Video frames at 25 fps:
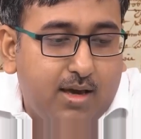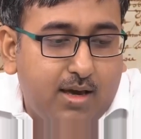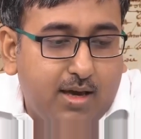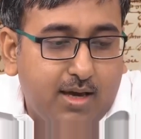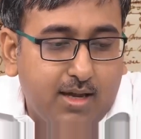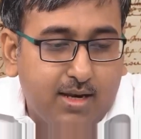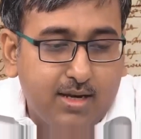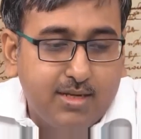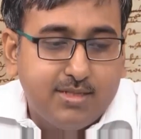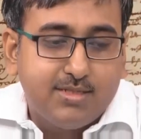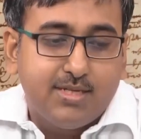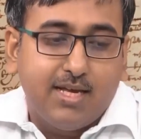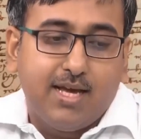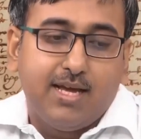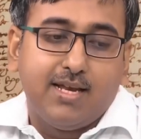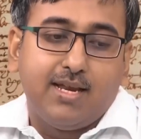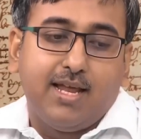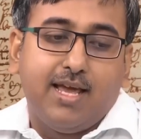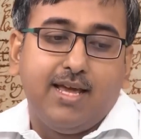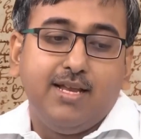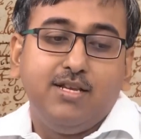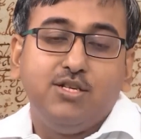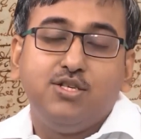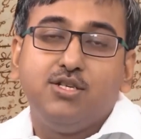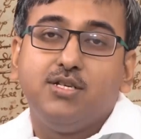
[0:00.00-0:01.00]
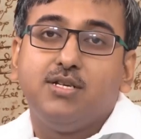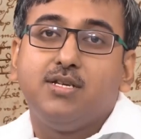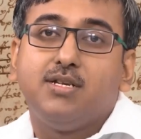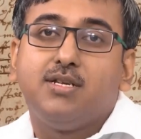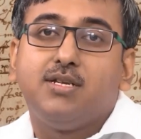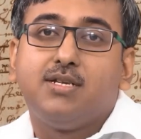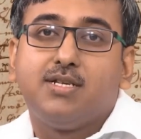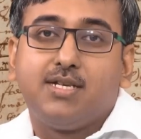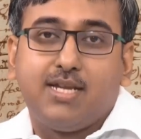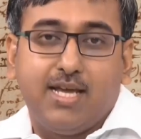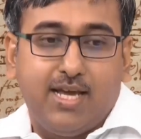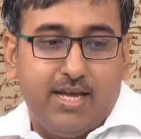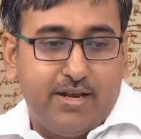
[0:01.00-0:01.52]
It is an ancient
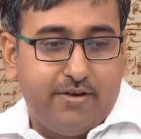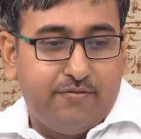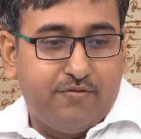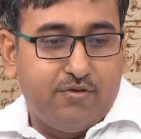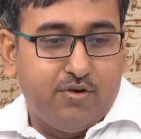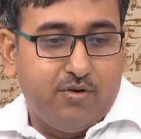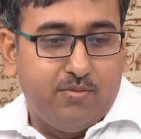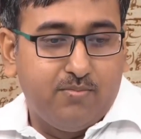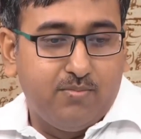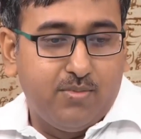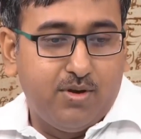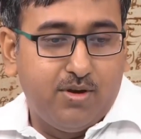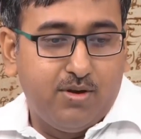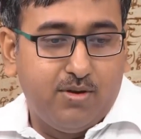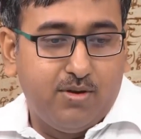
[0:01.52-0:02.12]
tale from